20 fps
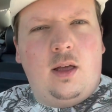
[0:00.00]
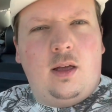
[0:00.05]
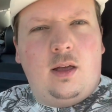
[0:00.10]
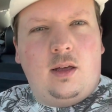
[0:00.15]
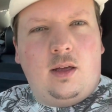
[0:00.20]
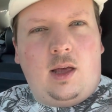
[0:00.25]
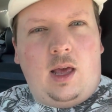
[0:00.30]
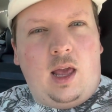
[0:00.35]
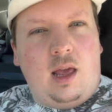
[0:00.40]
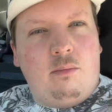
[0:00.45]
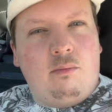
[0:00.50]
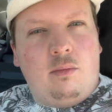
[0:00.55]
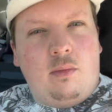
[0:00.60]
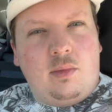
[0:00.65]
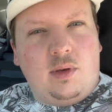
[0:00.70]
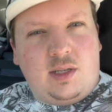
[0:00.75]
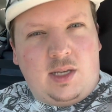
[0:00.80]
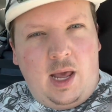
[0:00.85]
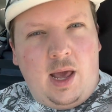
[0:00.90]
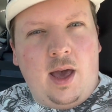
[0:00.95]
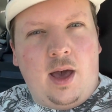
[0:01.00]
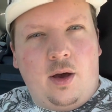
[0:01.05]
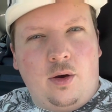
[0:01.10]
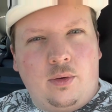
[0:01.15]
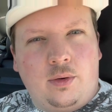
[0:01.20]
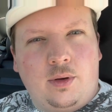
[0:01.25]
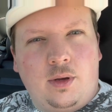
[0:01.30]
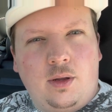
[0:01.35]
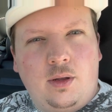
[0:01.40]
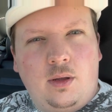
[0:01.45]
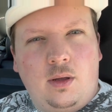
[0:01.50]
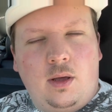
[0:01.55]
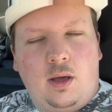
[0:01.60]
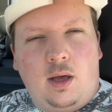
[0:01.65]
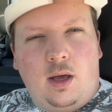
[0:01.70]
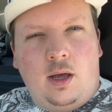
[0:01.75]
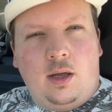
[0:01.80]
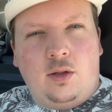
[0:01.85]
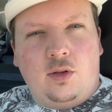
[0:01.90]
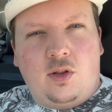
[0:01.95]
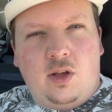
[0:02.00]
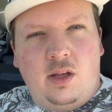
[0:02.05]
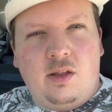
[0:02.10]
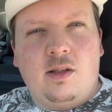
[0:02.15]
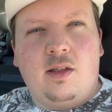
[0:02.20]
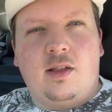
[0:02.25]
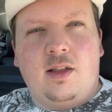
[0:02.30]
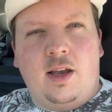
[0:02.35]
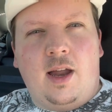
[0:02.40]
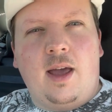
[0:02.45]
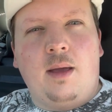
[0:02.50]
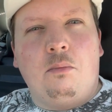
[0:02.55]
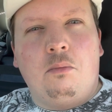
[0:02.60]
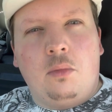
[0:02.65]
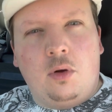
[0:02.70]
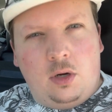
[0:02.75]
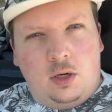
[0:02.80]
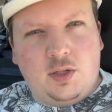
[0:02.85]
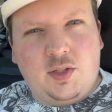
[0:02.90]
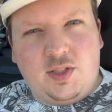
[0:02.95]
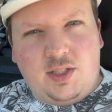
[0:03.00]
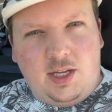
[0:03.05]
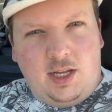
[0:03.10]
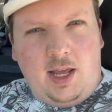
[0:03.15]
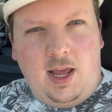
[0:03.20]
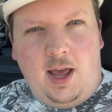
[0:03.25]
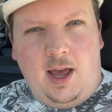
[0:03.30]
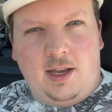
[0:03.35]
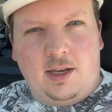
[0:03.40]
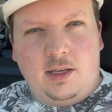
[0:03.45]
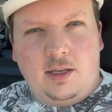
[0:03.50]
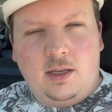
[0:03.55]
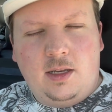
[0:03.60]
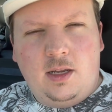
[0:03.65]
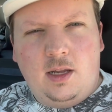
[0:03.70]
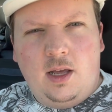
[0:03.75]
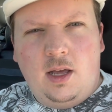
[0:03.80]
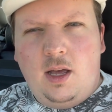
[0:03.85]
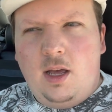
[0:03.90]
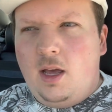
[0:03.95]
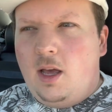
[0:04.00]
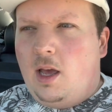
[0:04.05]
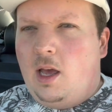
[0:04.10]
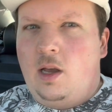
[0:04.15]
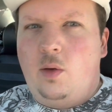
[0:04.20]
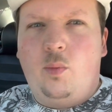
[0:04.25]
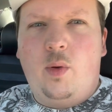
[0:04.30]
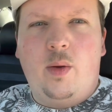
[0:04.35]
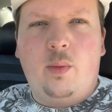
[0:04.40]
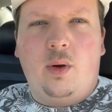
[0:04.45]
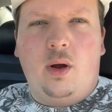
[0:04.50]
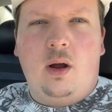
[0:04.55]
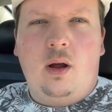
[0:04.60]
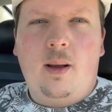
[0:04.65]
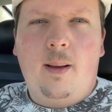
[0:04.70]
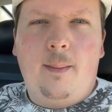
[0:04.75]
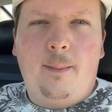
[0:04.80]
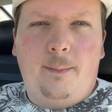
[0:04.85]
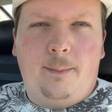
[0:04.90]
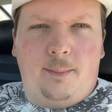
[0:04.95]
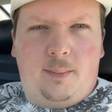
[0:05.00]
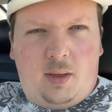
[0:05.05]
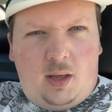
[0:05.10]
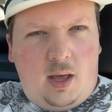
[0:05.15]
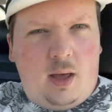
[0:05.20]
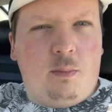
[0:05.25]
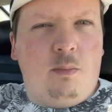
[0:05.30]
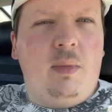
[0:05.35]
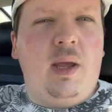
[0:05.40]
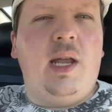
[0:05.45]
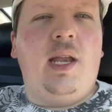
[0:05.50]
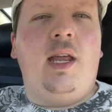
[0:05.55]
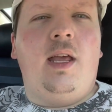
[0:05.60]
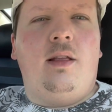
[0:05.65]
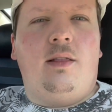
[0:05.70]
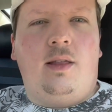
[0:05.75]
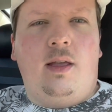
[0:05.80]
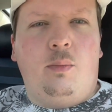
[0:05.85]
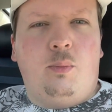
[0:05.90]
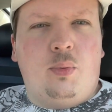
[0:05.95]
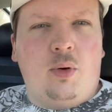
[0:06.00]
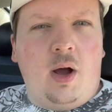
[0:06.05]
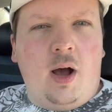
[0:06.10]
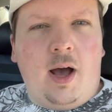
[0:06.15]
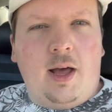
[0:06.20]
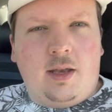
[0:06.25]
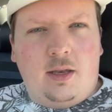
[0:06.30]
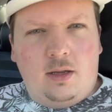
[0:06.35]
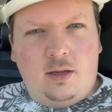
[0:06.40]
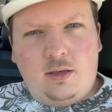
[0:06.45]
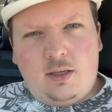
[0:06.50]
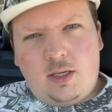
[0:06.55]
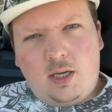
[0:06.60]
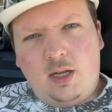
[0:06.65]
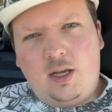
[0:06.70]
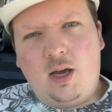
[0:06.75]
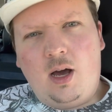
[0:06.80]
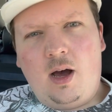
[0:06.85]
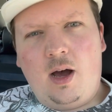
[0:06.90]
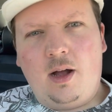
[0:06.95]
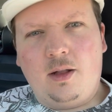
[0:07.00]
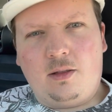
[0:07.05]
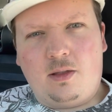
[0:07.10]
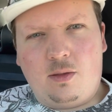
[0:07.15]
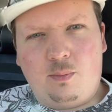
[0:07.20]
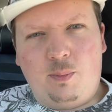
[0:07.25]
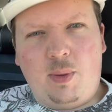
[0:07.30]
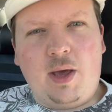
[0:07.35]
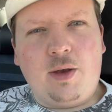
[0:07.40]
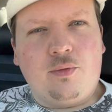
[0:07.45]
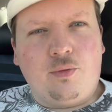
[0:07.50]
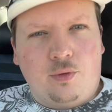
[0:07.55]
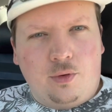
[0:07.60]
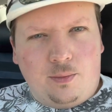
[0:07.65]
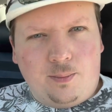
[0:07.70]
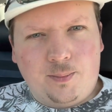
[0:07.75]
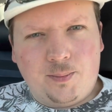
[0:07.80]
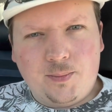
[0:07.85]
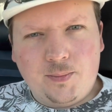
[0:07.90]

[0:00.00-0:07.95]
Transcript: came down, and Jesus and I merged again, and we were immediately brought to God's bedroom.